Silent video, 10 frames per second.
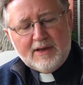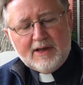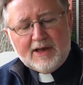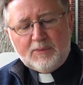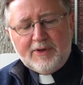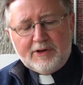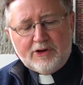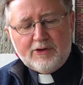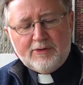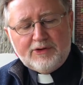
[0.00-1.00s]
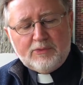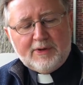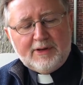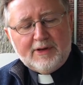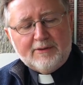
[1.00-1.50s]
And we encourage one
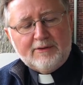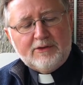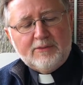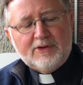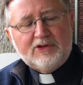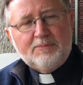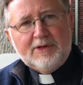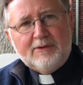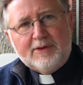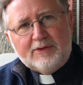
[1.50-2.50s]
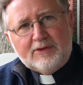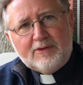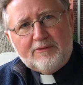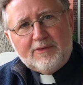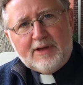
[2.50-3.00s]
another to experience the
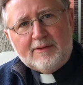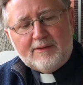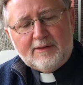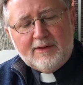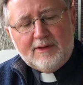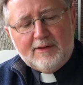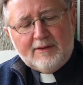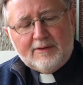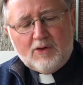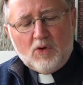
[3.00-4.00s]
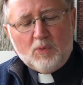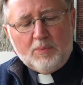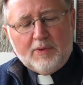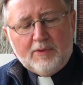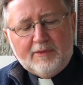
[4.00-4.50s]
faith, the hope,
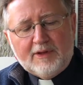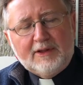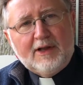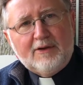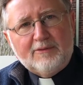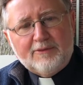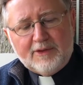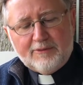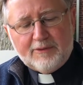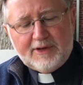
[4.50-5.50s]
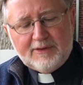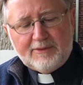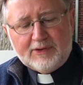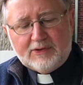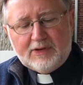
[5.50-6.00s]
the love, and the
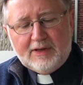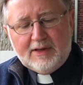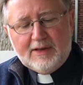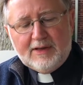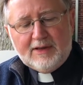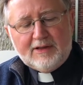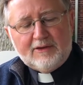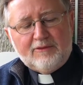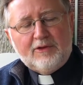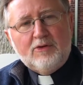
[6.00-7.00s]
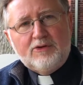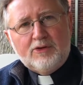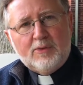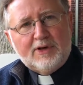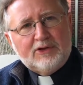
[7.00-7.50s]
forgiveness that flow
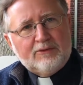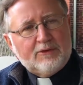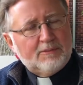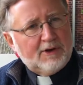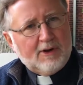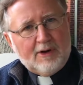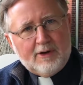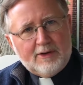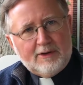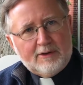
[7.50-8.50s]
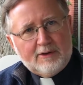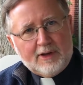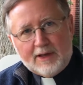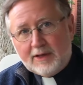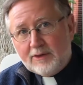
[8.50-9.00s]
to us from God
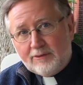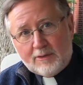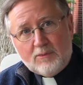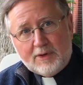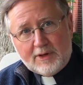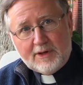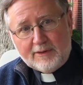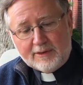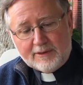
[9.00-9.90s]
and from one another.